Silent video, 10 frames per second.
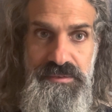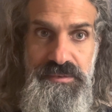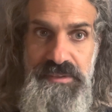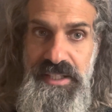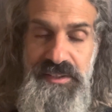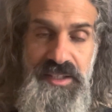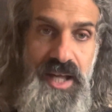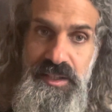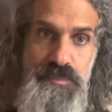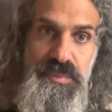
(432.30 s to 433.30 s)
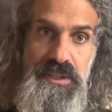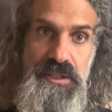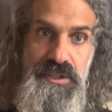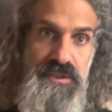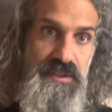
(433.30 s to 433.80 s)
that
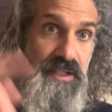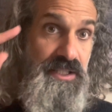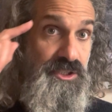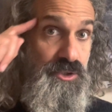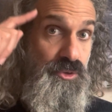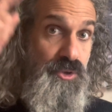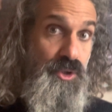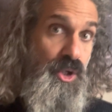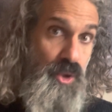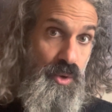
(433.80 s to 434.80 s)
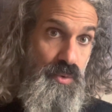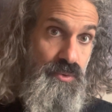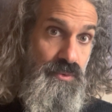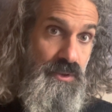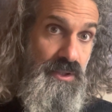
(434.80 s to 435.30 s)
caterpillar, and you know